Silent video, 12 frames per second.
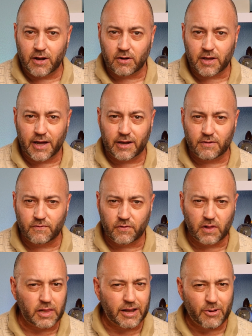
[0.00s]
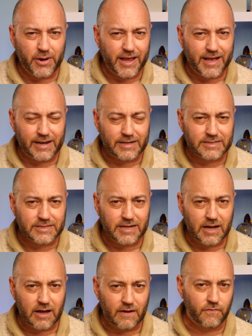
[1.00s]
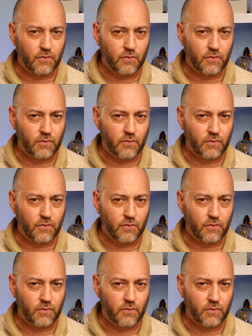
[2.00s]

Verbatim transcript: or kind of glary kind of stuff,